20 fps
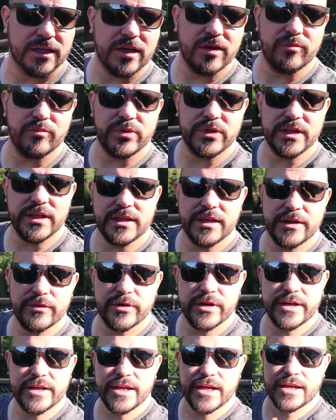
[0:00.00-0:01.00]
Completely
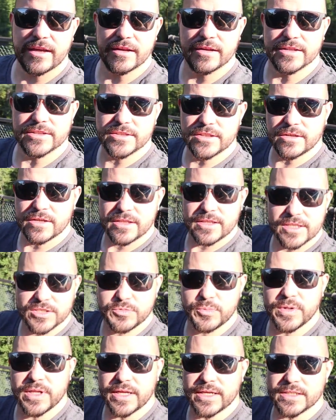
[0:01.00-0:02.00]
ridiculous. Look at this
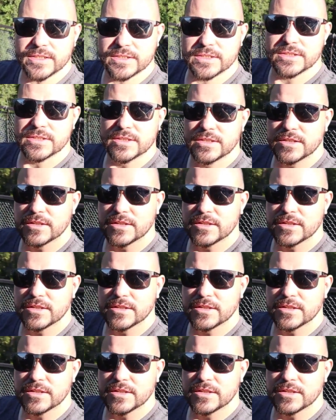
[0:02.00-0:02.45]
place.